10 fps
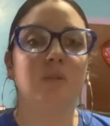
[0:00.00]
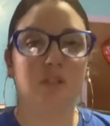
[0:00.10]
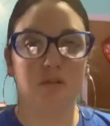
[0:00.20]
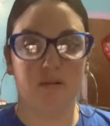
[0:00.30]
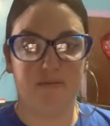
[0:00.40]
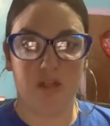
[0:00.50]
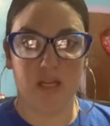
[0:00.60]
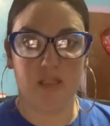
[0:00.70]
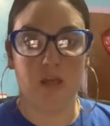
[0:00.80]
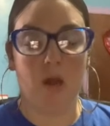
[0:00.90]
want you to feel
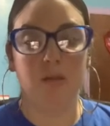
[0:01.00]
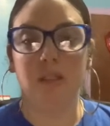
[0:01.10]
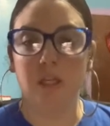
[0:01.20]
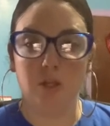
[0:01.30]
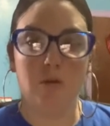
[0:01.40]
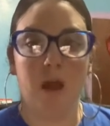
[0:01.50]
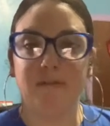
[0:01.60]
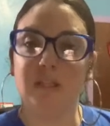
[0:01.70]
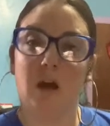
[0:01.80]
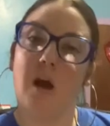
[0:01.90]
like the only thing you
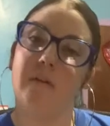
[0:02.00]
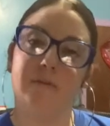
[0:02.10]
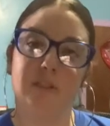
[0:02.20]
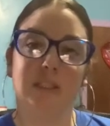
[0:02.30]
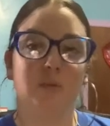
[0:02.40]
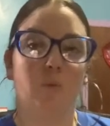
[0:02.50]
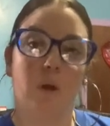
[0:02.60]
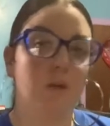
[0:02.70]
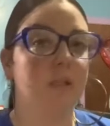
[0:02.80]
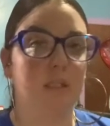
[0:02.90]
have to offer is
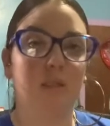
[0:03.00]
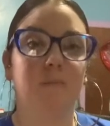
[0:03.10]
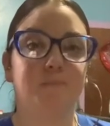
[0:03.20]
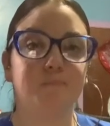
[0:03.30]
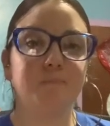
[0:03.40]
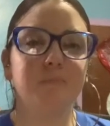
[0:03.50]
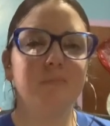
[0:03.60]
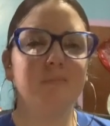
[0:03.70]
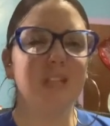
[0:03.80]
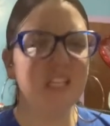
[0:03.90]
working.
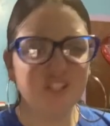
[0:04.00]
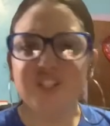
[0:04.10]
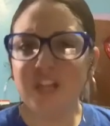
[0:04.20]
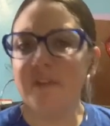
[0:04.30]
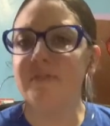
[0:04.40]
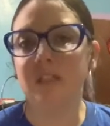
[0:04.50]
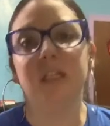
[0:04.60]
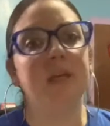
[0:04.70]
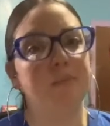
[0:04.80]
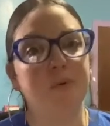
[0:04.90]
Because you're
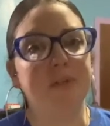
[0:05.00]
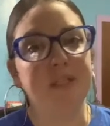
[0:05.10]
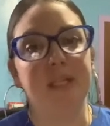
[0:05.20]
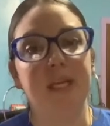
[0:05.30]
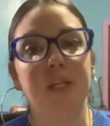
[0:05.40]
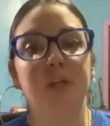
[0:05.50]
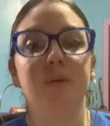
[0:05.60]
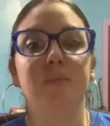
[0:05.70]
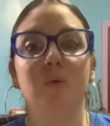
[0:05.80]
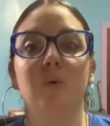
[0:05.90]
definitely more than that. You're
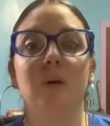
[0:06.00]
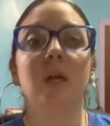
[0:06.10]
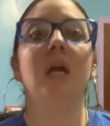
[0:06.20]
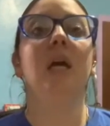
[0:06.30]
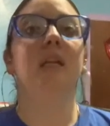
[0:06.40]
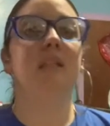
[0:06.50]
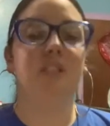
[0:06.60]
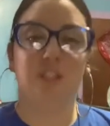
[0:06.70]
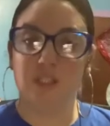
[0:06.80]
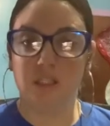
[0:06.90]
more
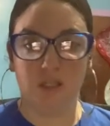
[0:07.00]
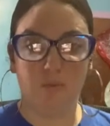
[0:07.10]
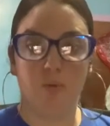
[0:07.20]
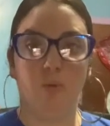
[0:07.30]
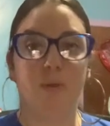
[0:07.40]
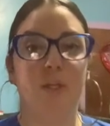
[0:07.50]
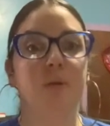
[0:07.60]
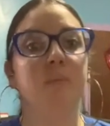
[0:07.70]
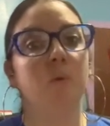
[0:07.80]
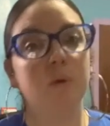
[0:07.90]
than just an employee. You're
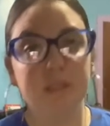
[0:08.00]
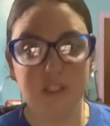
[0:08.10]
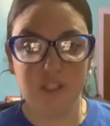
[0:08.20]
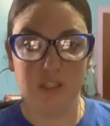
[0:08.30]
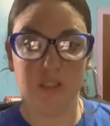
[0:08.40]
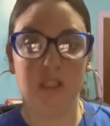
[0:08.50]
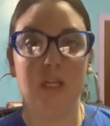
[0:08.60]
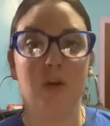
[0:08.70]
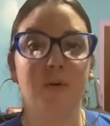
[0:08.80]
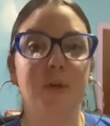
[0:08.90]
more than just a
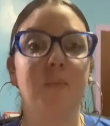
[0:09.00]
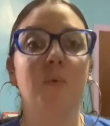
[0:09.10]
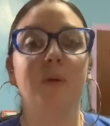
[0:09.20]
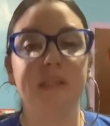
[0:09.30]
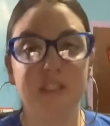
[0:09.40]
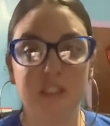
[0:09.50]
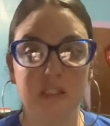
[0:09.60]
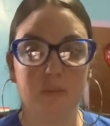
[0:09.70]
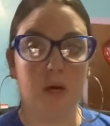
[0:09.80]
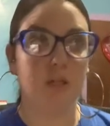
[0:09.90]
C E O. You're more than just
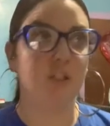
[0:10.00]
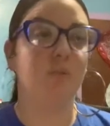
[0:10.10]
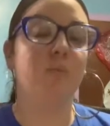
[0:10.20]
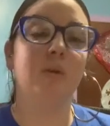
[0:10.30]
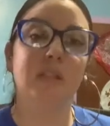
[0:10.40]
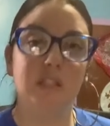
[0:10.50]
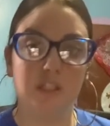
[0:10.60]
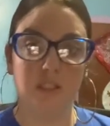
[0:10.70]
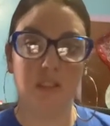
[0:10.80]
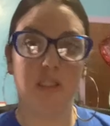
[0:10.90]
a boss. You're more than
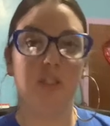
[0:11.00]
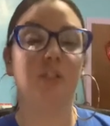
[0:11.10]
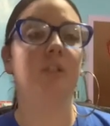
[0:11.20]
just a teacher.